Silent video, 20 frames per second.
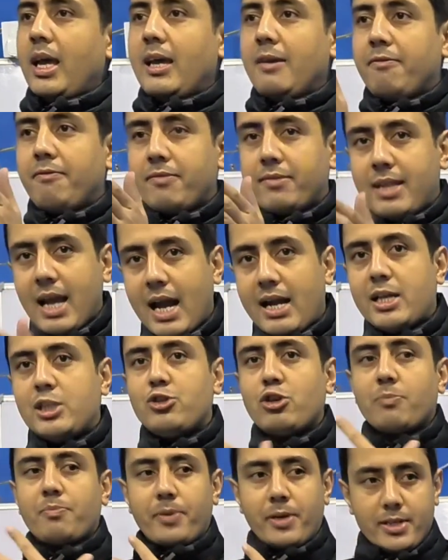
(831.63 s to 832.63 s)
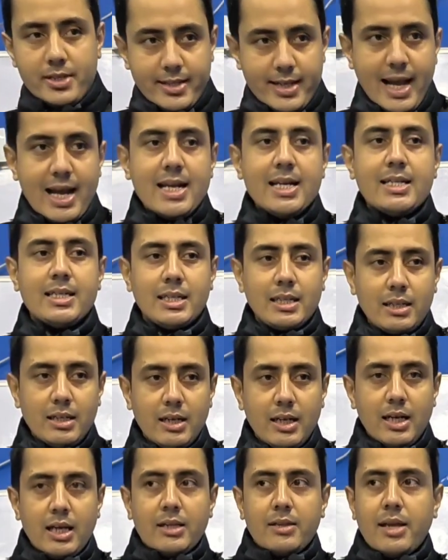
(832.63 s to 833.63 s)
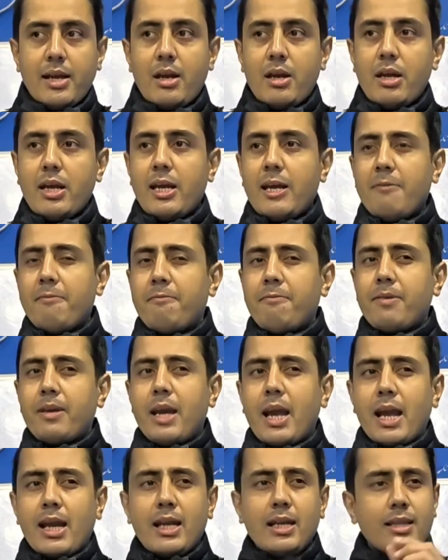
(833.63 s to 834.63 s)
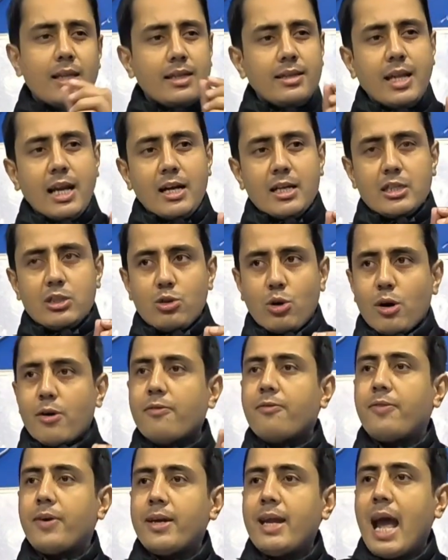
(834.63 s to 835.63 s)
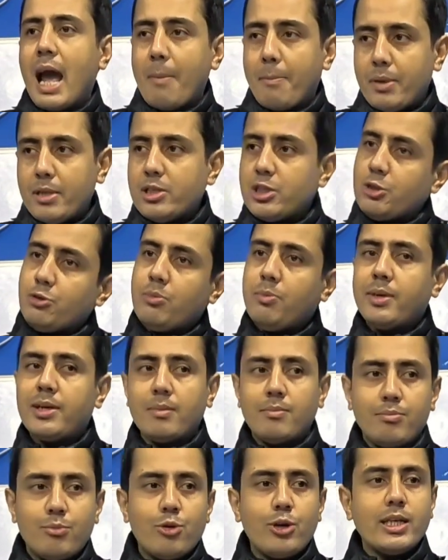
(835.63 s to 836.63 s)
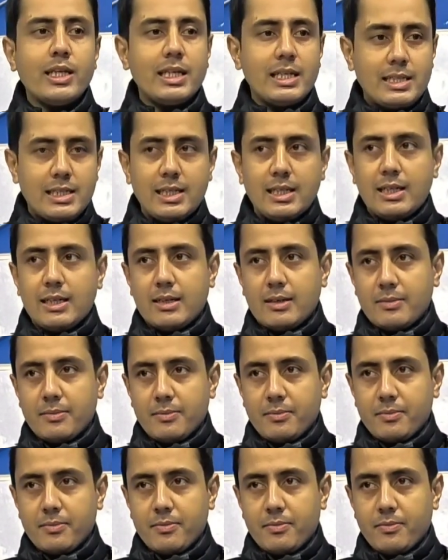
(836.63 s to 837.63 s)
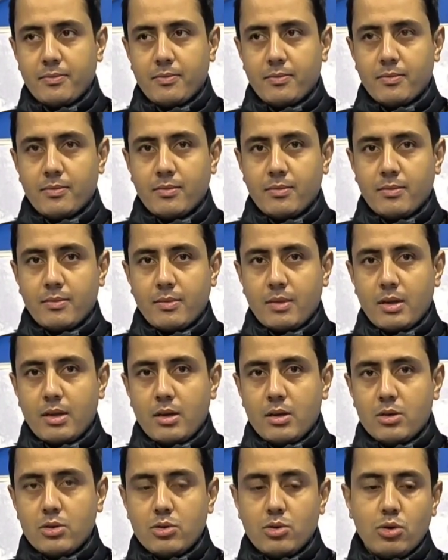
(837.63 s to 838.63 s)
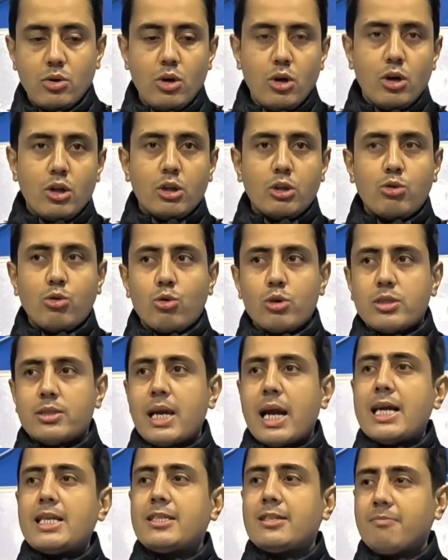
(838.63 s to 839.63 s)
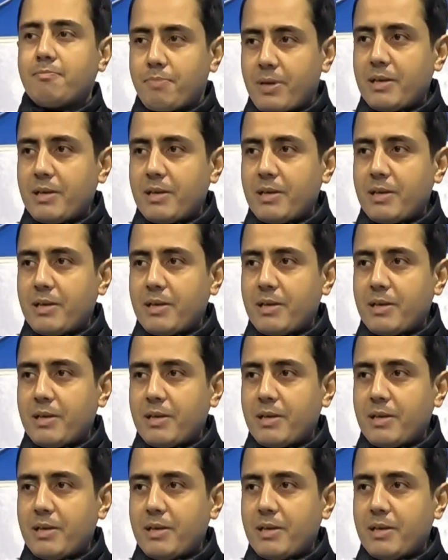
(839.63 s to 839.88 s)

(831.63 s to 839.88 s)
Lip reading: If that is your personality, then if anything that is not fun happens, you will become bored easily. So those kinds of